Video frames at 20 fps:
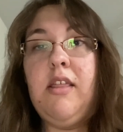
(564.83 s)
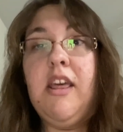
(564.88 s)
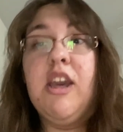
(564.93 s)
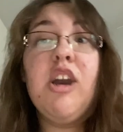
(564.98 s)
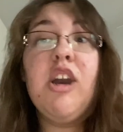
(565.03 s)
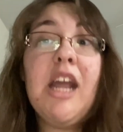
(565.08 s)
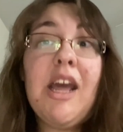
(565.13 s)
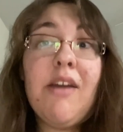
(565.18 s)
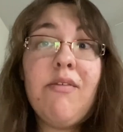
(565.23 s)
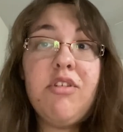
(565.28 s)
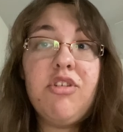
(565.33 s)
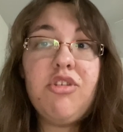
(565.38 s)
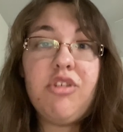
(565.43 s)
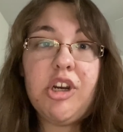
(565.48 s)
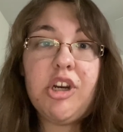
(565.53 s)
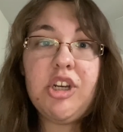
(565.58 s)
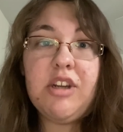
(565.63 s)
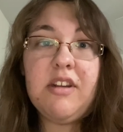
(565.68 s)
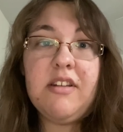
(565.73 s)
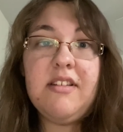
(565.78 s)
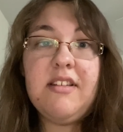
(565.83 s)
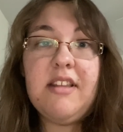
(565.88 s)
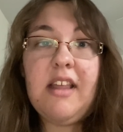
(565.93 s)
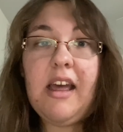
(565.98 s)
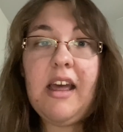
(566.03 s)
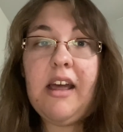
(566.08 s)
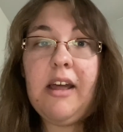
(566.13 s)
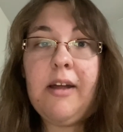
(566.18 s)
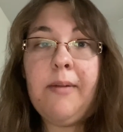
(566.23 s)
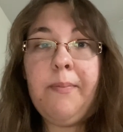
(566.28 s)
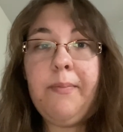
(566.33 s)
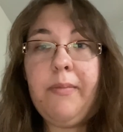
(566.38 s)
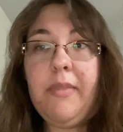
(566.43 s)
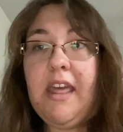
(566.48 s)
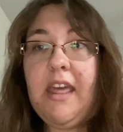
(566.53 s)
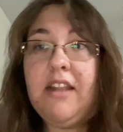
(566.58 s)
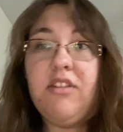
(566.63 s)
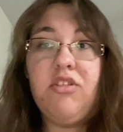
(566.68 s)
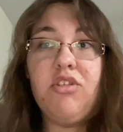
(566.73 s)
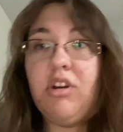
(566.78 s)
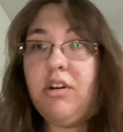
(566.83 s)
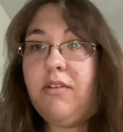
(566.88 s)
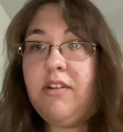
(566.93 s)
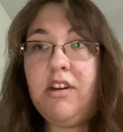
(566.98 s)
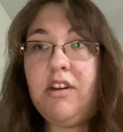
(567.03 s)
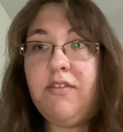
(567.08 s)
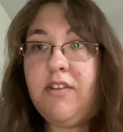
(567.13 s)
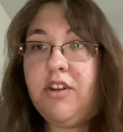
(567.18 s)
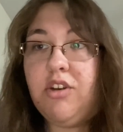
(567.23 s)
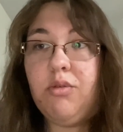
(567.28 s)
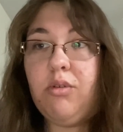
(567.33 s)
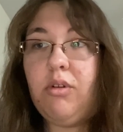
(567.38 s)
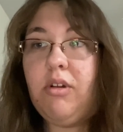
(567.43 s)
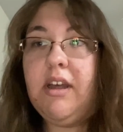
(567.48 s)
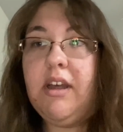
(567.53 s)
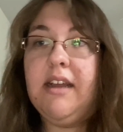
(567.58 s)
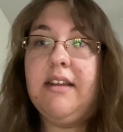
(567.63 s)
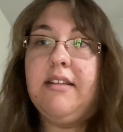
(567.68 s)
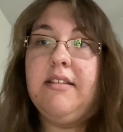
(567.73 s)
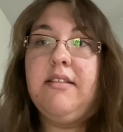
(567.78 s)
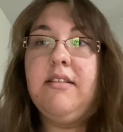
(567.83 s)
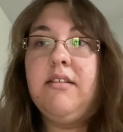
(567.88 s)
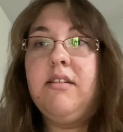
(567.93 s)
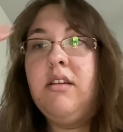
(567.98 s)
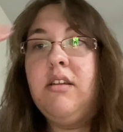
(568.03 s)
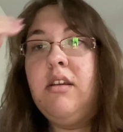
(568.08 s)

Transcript: have restrictions that certain individual has